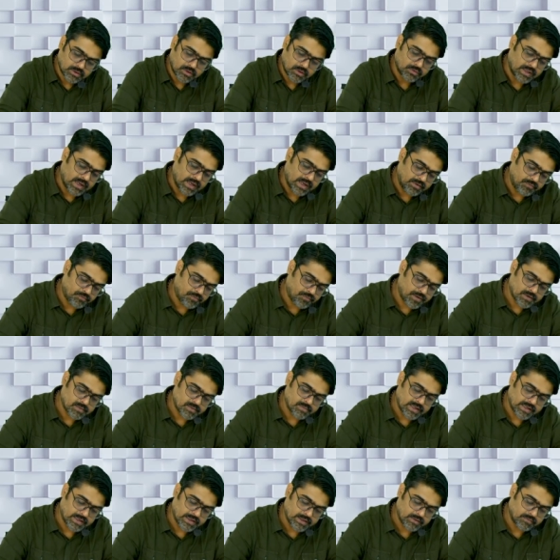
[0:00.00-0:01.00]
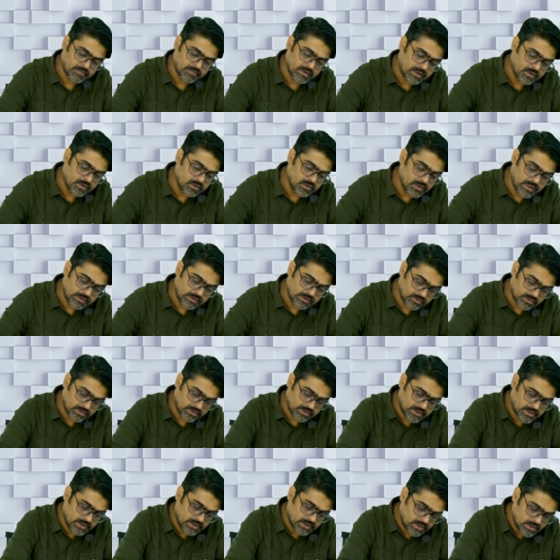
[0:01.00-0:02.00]
that fair market value as on
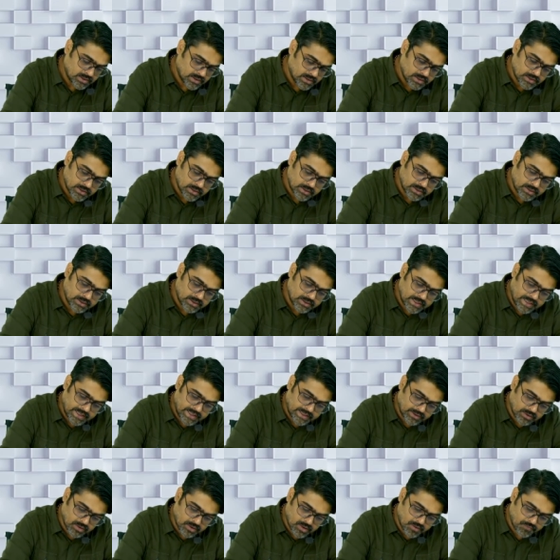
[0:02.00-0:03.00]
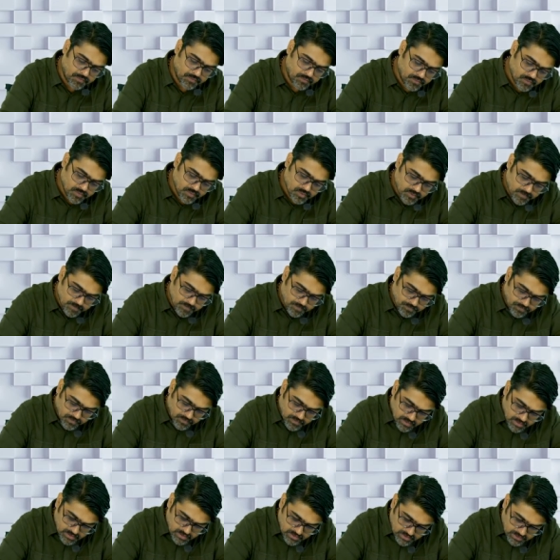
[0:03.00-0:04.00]
the date of
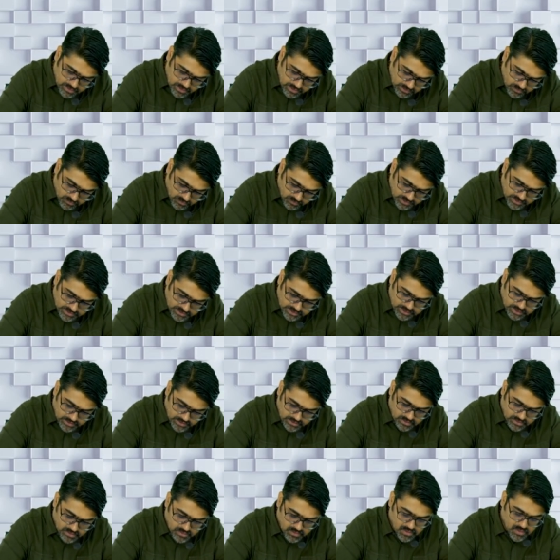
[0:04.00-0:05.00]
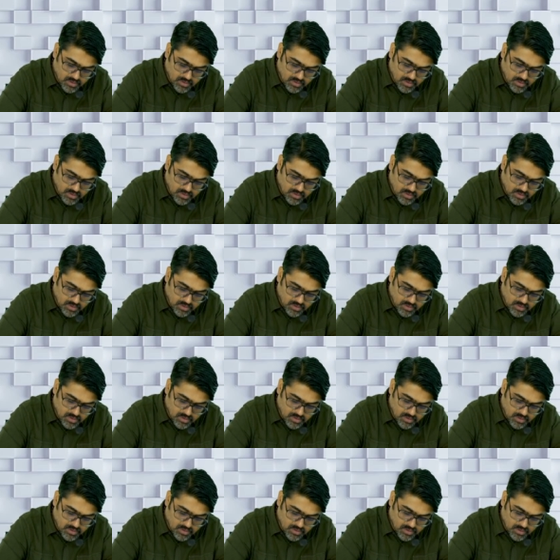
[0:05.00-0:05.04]
conversion